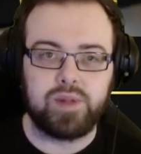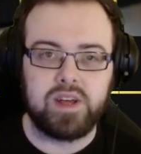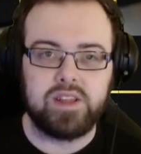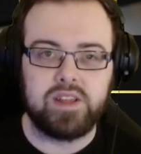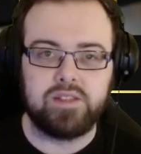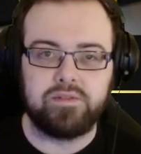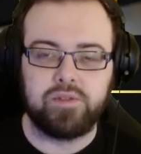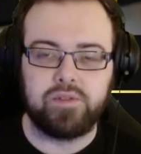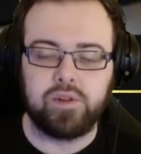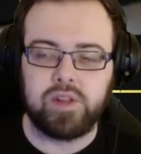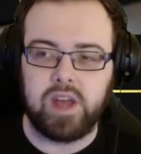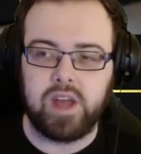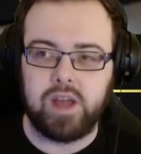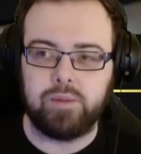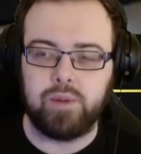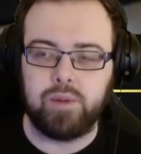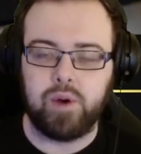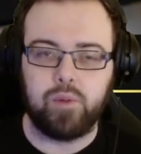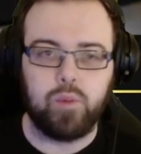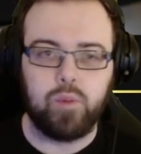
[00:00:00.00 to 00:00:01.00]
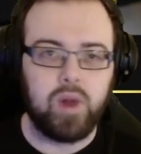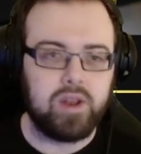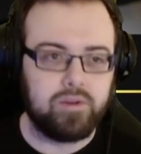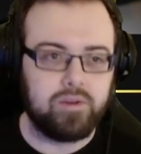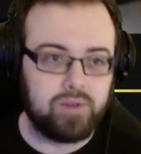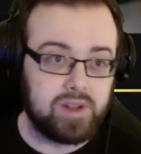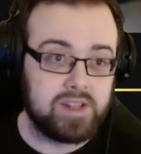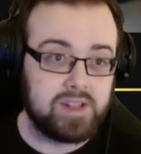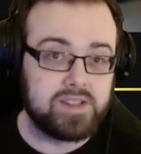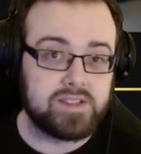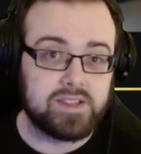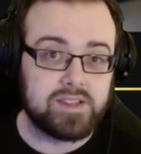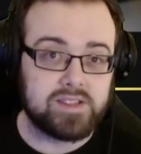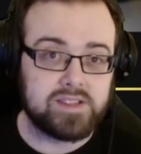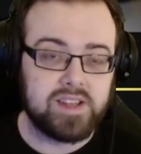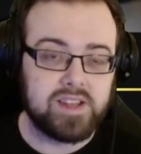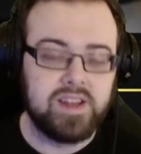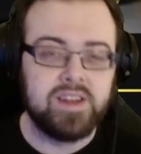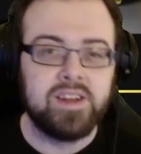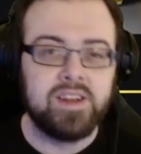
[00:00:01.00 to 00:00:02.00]
to playing the full game when it
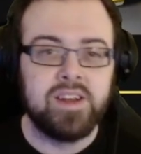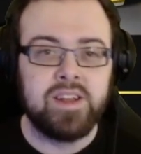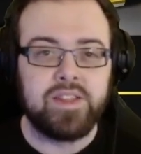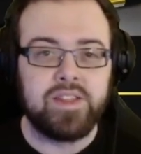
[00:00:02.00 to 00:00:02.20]
releases.